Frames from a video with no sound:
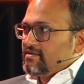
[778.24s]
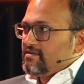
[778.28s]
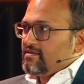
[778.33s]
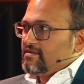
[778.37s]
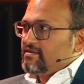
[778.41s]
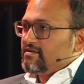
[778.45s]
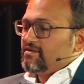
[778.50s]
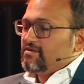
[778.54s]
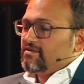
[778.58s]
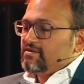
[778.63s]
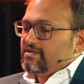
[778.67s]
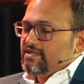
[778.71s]
Is
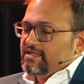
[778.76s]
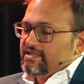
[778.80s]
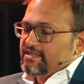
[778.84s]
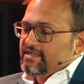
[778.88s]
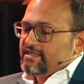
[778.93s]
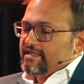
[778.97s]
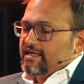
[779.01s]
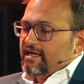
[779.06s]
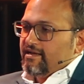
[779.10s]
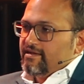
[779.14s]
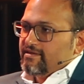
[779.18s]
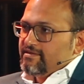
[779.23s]
there
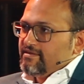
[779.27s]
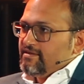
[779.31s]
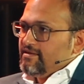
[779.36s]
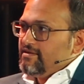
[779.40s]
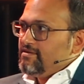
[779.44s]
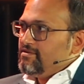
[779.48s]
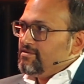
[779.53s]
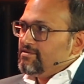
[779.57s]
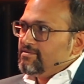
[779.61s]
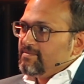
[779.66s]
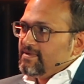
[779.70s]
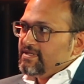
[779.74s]
seasonality in
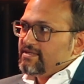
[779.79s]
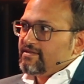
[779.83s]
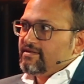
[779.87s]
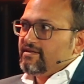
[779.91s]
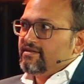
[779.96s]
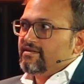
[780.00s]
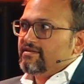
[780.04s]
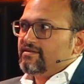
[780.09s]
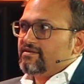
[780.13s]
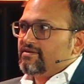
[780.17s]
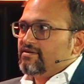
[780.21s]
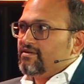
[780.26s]
your
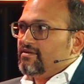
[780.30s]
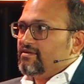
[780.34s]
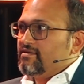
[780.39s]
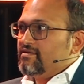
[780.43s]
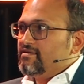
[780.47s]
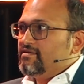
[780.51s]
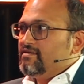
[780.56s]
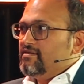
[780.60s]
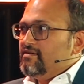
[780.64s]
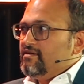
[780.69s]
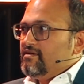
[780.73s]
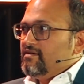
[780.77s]
business, or
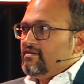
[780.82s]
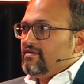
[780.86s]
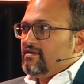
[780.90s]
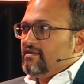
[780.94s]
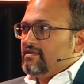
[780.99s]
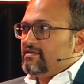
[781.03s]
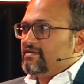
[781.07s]
is